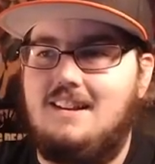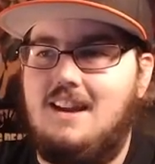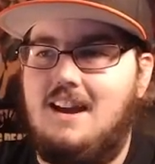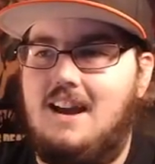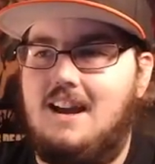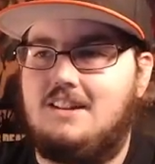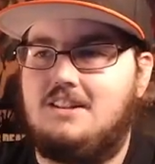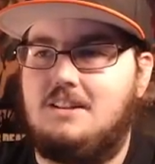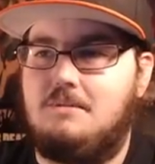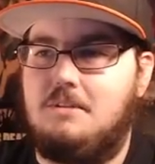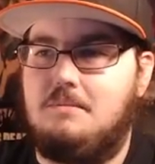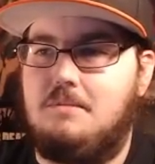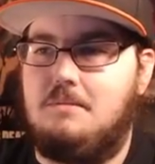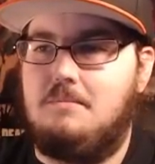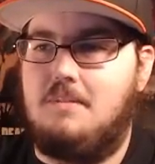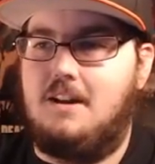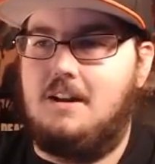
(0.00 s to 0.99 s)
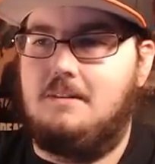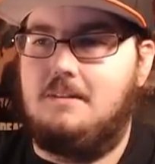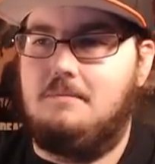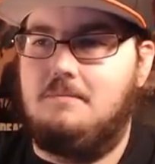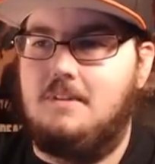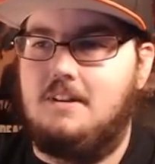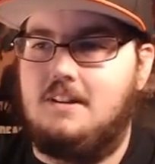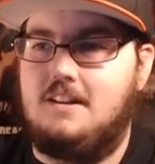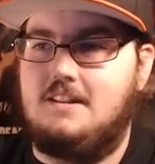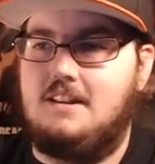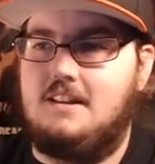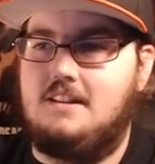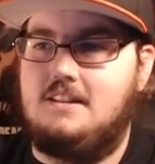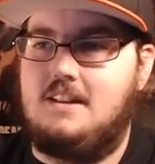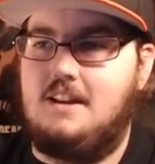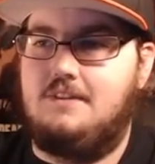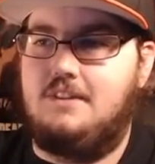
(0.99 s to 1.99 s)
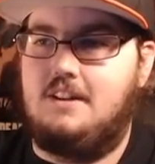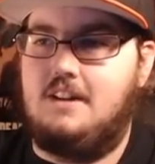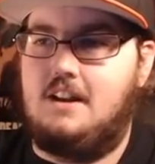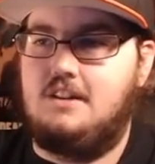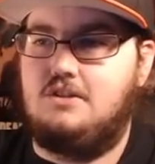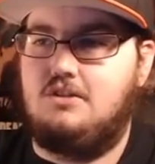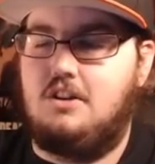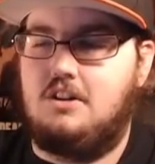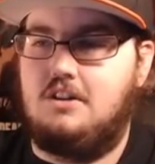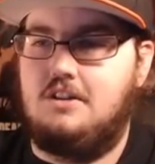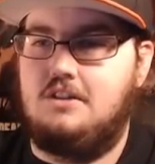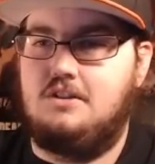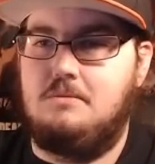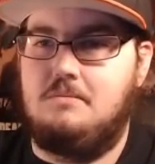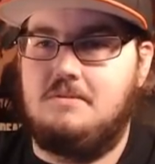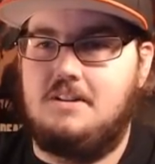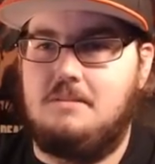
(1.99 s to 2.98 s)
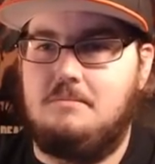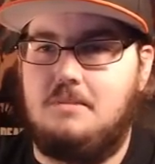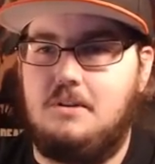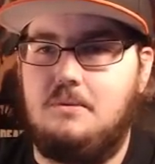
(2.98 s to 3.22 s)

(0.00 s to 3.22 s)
Actually, I'm gonna put him behind him, because he's definitely not stronger than Super Saiyan